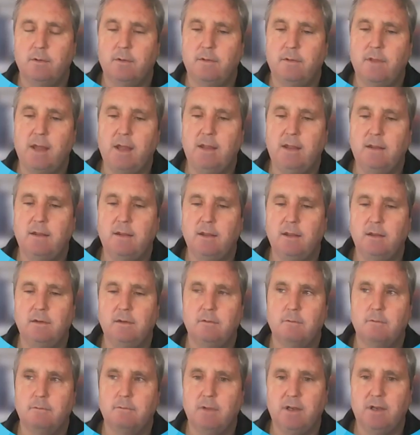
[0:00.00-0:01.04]
They
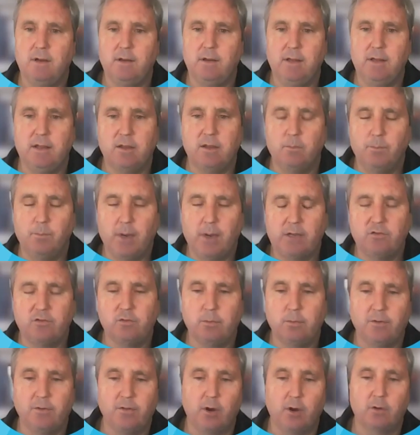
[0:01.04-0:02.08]
can readily combust
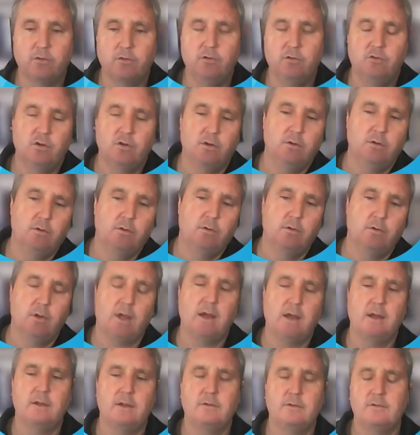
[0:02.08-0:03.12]
with oxygen
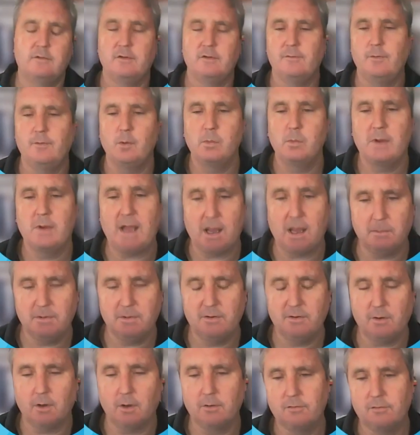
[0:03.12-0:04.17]
to form carbon
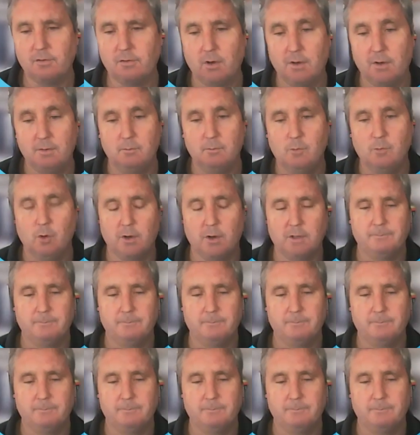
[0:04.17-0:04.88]
dioxide and water.